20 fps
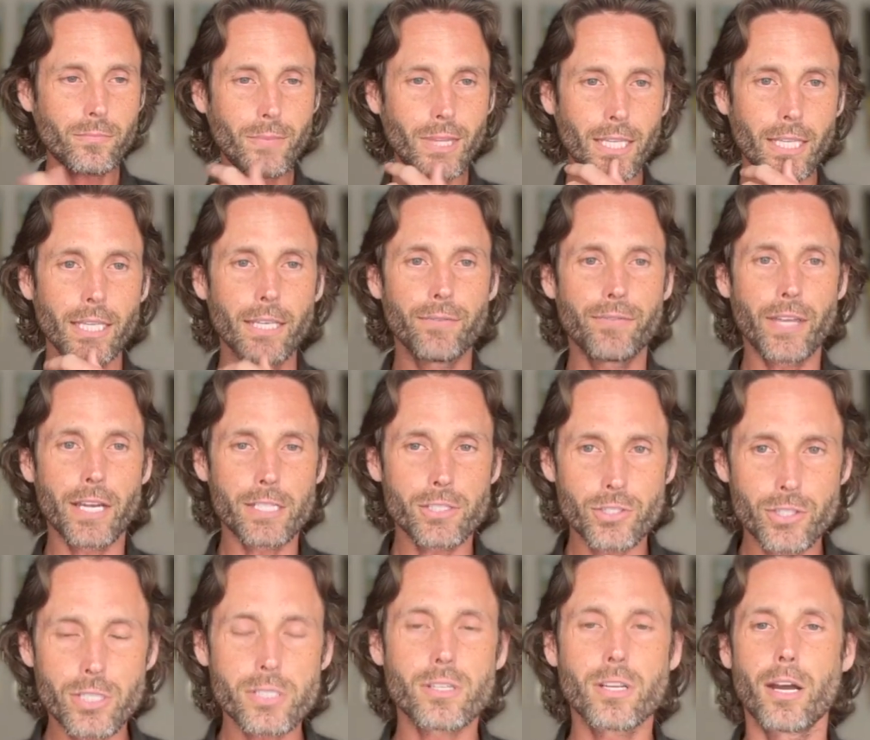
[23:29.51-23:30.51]
if
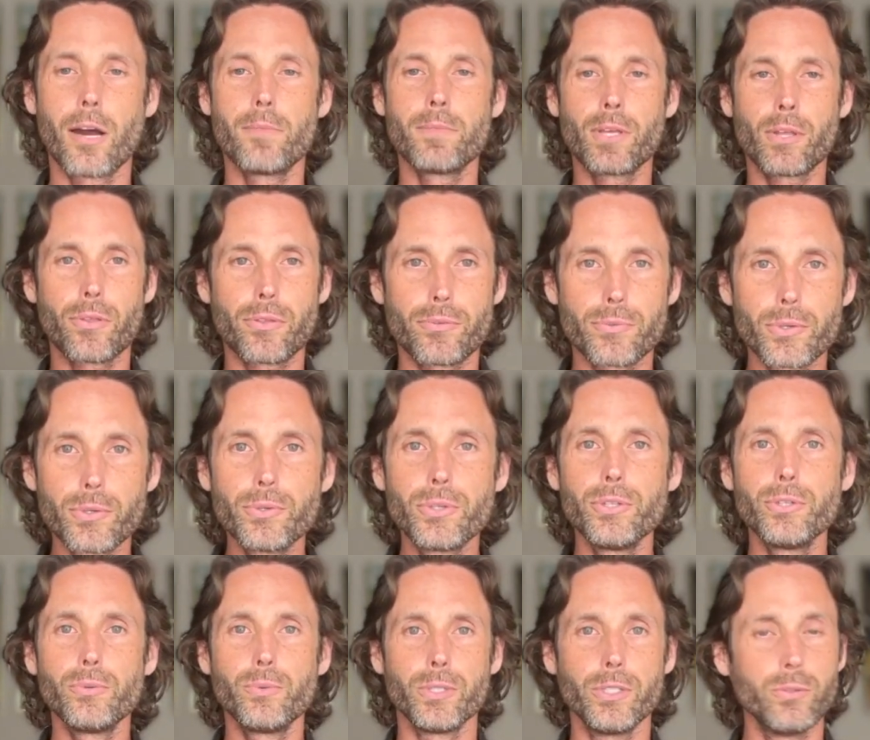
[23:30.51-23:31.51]
that's just coming through
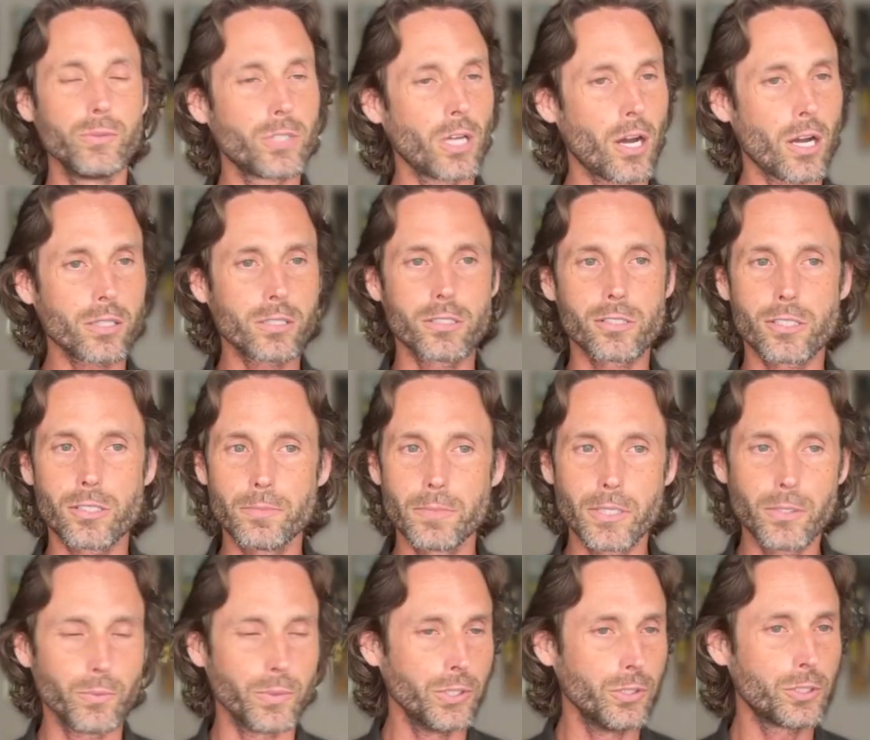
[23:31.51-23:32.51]
you when you talk to
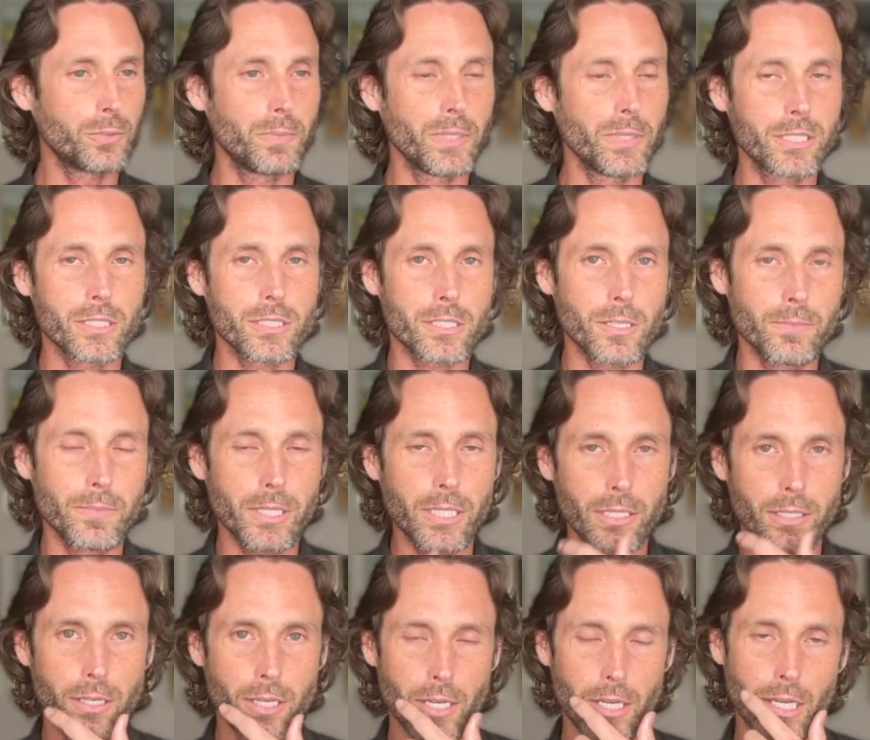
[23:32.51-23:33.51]
somebody, when you speak to
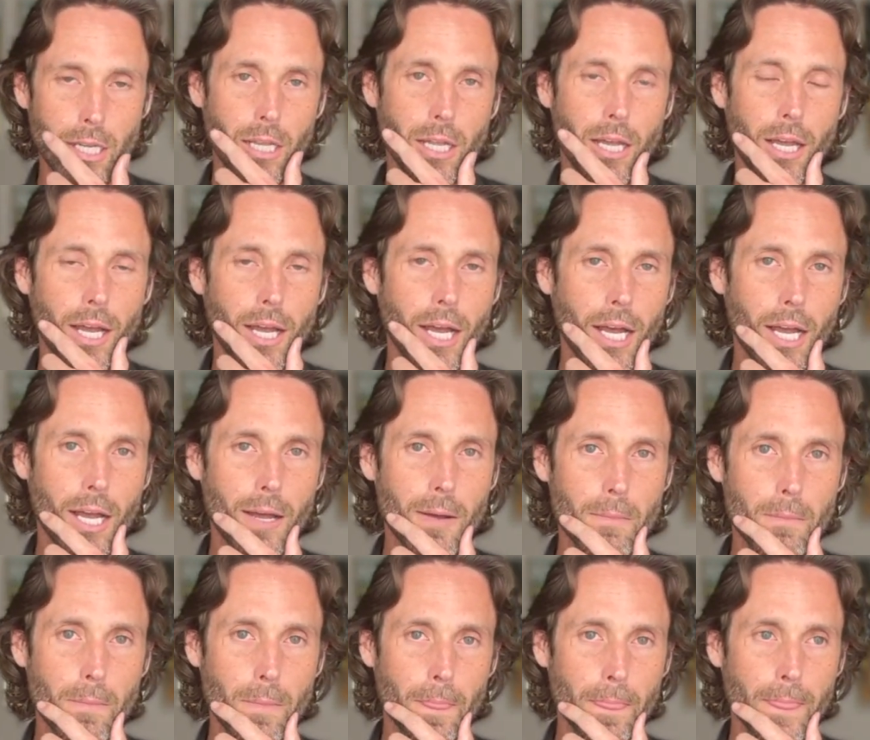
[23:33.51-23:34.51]
somebody,
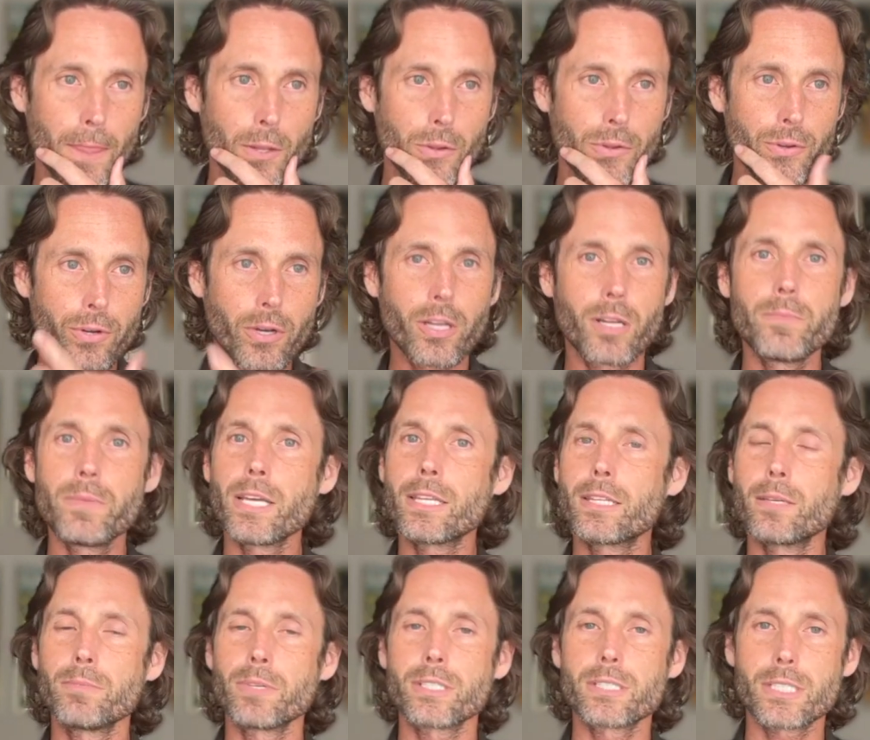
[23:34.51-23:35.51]
you're going to make
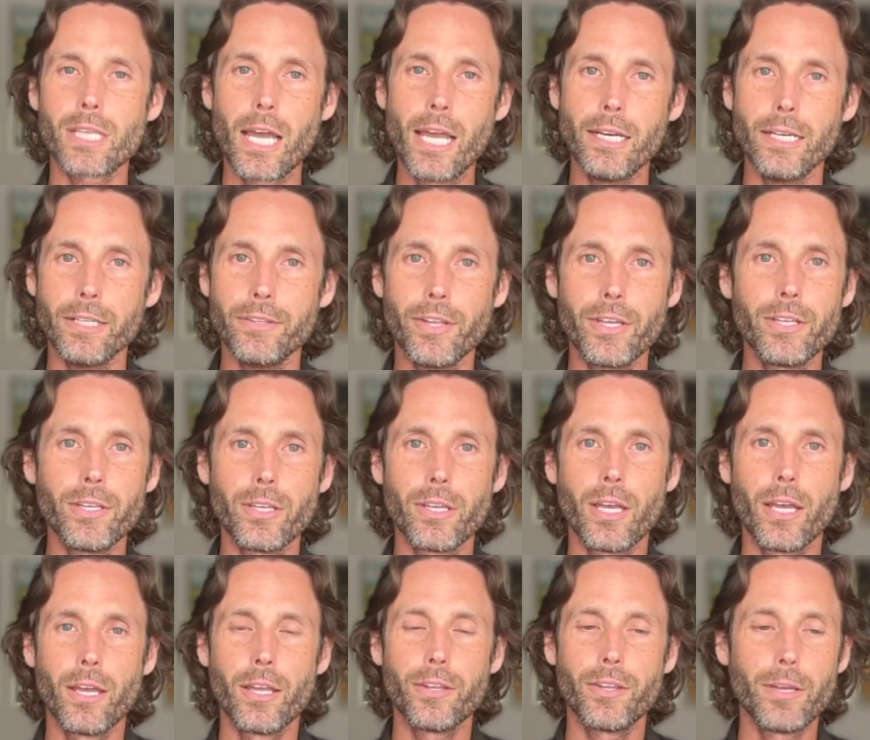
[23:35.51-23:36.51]
them excited.
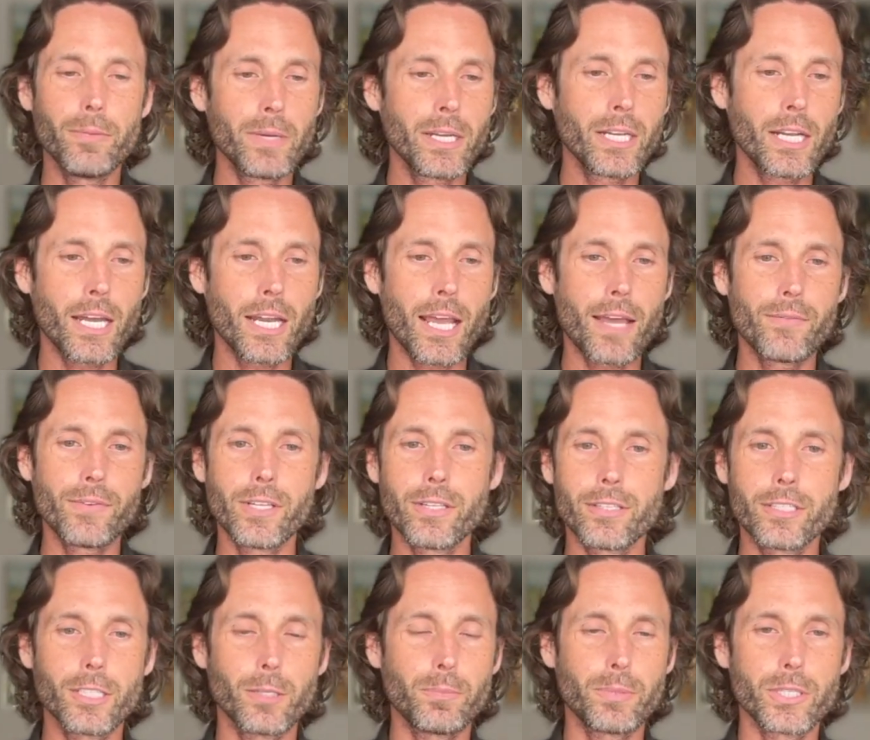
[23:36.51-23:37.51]
They may not have
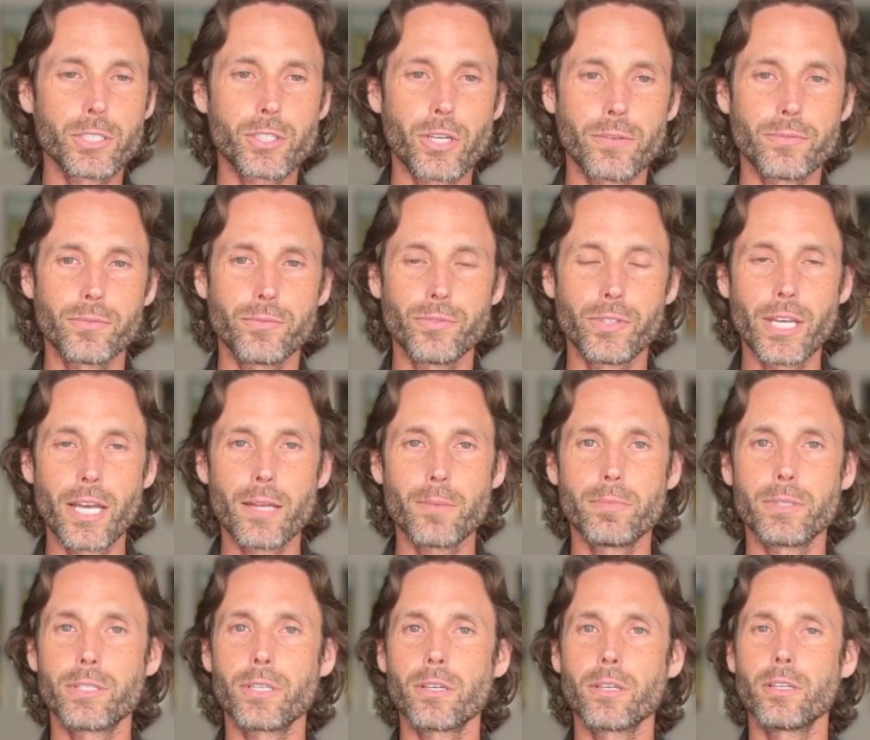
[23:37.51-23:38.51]
anything to pitch off of yet,
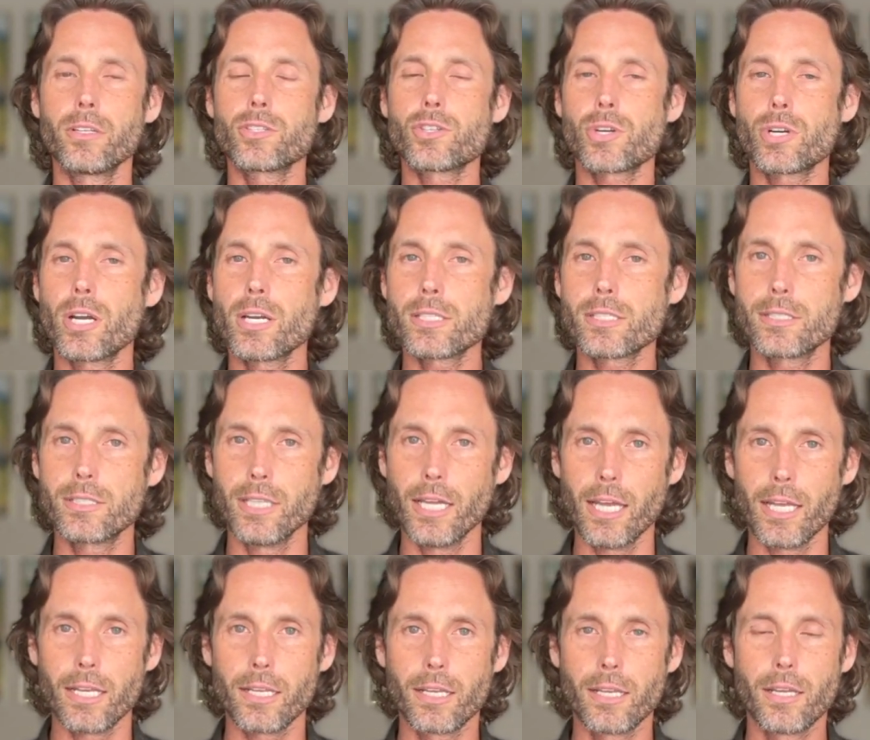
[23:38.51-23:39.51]
but they're going to trust
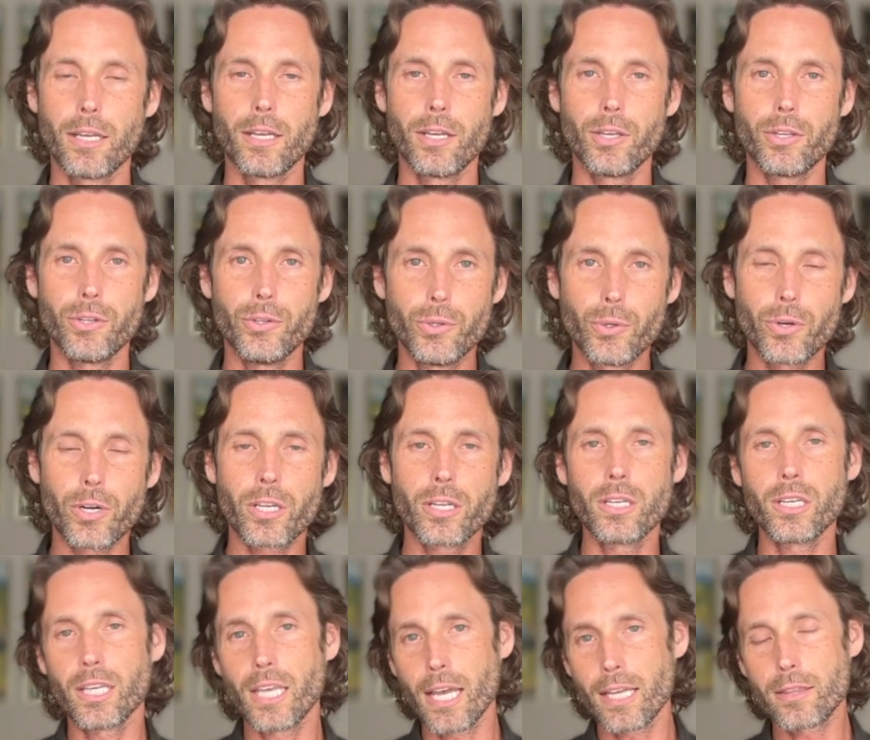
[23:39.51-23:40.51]
that you're going
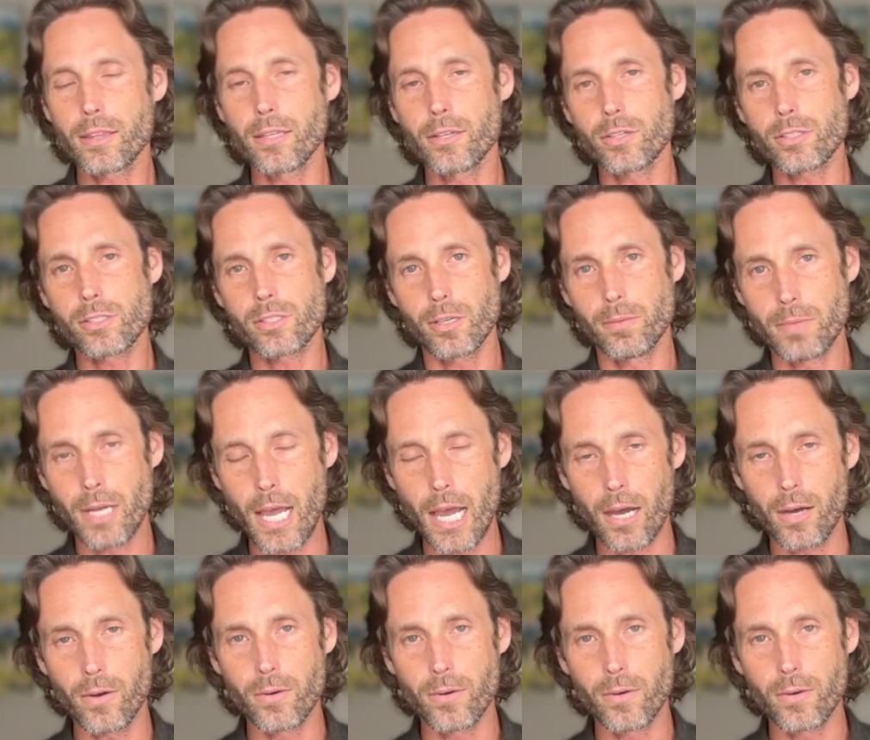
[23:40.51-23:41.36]
to get there somehow.